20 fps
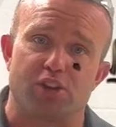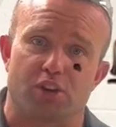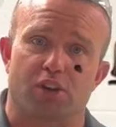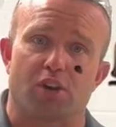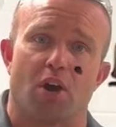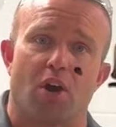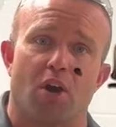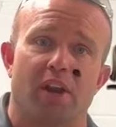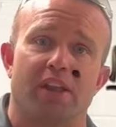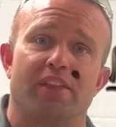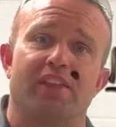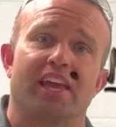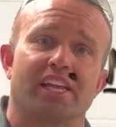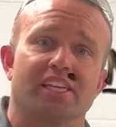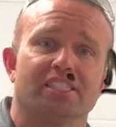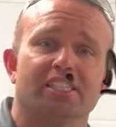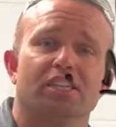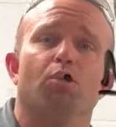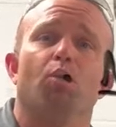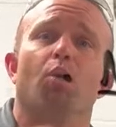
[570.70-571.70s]
your card and they
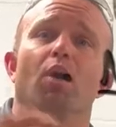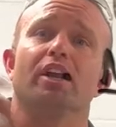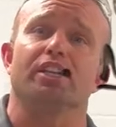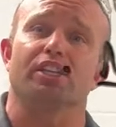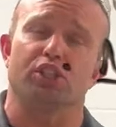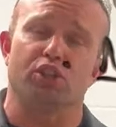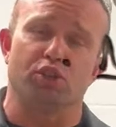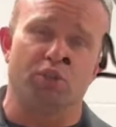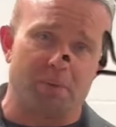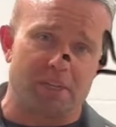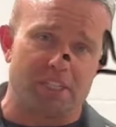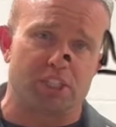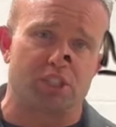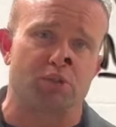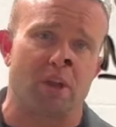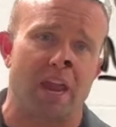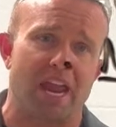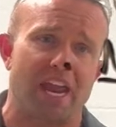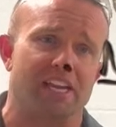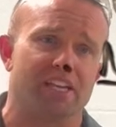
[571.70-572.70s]
can see what you've been
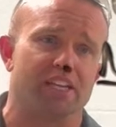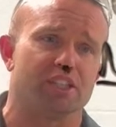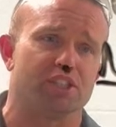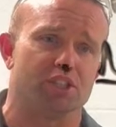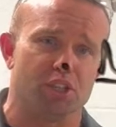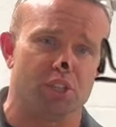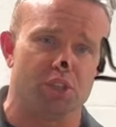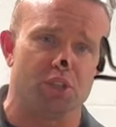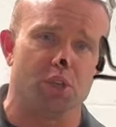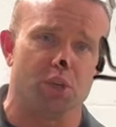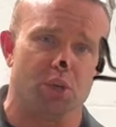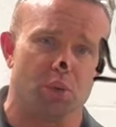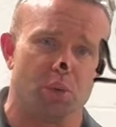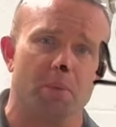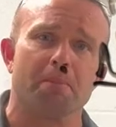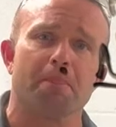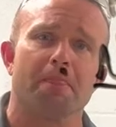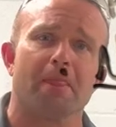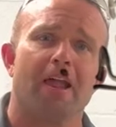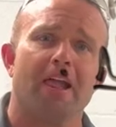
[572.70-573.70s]
trained to
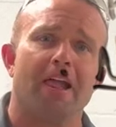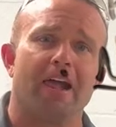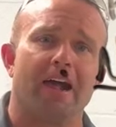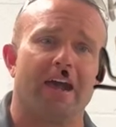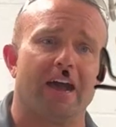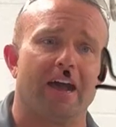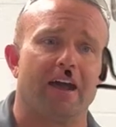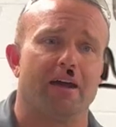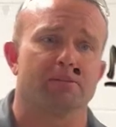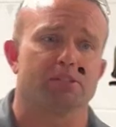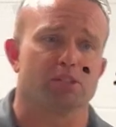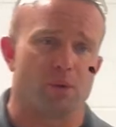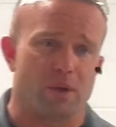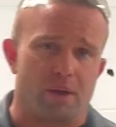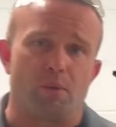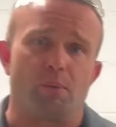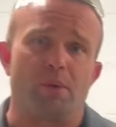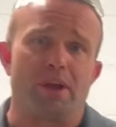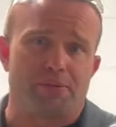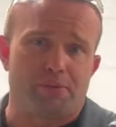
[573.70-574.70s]
do. So
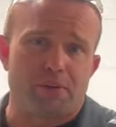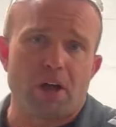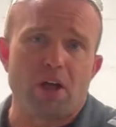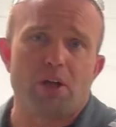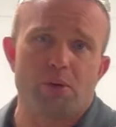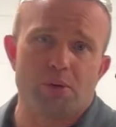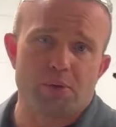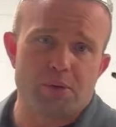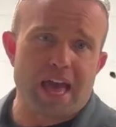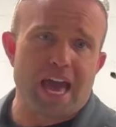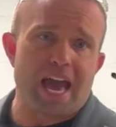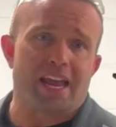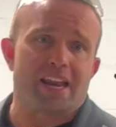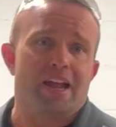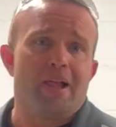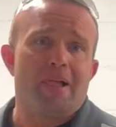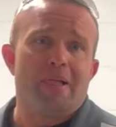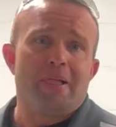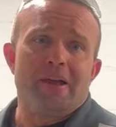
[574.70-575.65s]
we follow that.